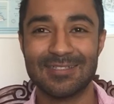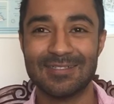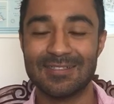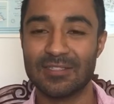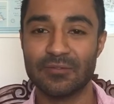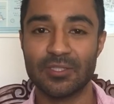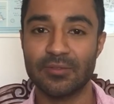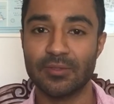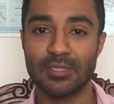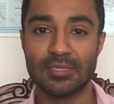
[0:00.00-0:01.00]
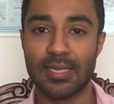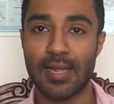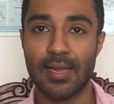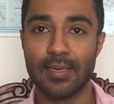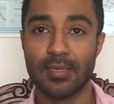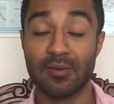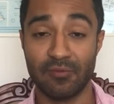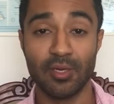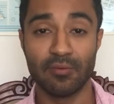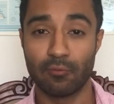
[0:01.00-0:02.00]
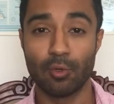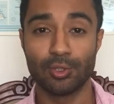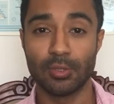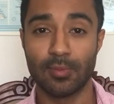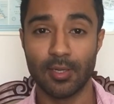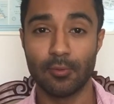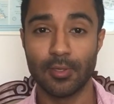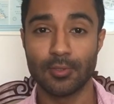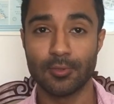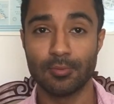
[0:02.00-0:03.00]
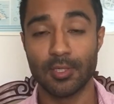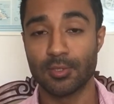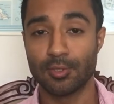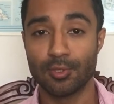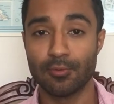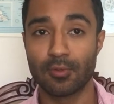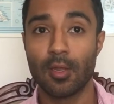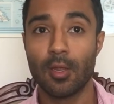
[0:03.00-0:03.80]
This is very, very sad and very unfortunate, by the way, too, but it's the truth.